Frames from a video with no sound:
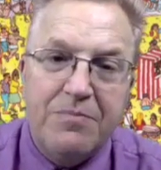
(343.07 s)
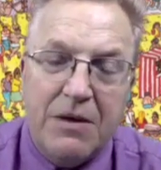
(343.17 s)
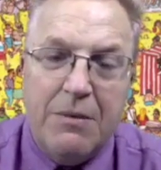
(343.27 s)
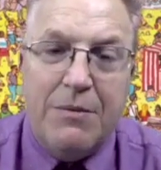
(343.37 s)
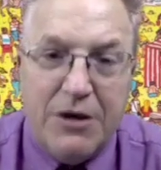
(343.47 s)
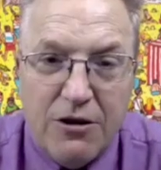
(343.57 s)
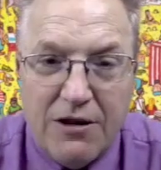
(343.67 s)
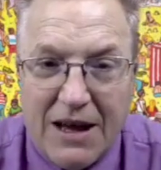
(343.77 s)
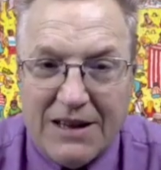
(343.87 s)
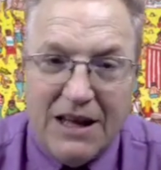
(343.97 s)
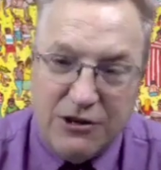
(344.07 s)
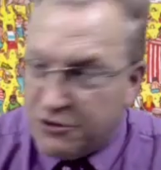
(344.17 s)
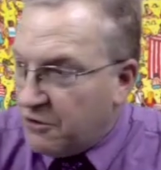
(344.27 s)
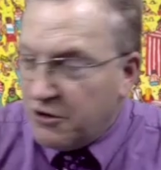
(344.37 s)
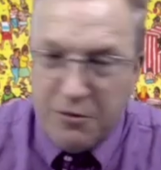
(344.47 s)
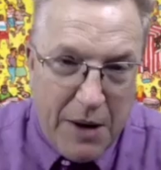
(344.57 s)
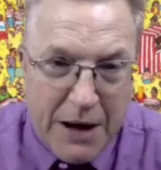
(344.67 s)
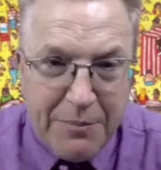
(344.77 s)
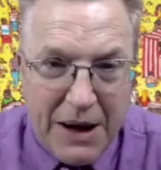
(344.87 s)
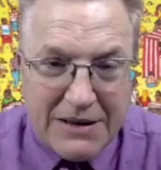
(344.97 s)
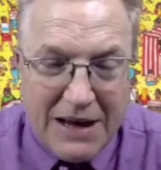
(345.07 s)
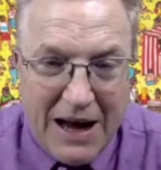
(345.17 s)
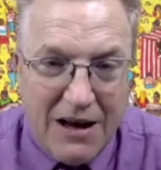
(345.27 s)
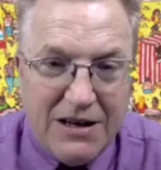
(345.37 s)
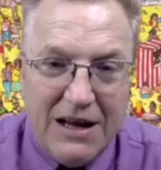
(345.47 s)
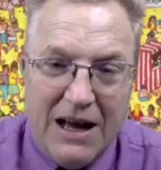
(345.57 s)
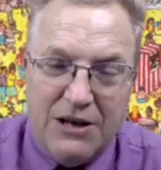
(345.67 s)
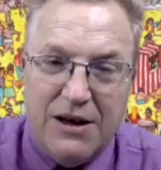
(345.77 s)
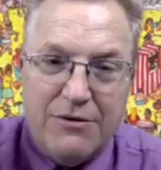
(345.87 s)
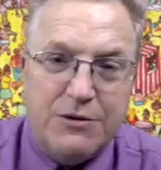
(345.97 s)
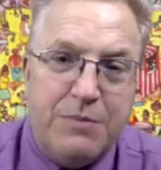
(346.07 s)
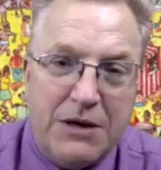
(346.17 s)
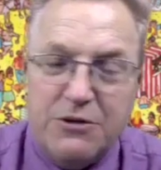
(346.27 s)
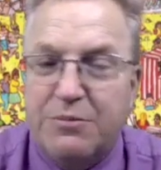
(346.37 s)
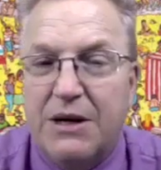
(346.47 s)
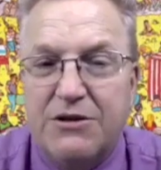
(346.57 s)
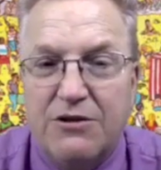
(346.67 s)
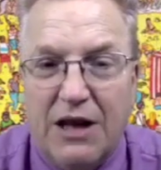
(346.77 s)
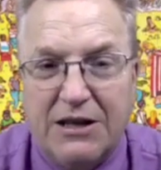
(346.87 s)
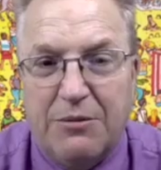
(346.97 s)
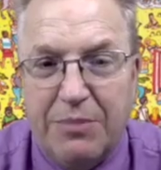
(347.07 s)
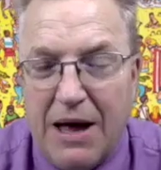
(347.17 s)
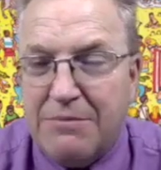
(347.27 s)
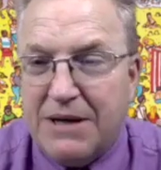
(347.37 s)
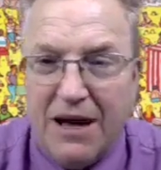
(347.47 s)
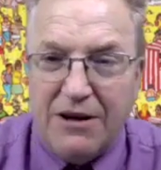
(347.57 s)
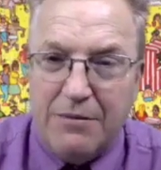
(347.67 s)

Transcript: Maybe you're like that. You throw your backpack down and you have a special place you like to plop down,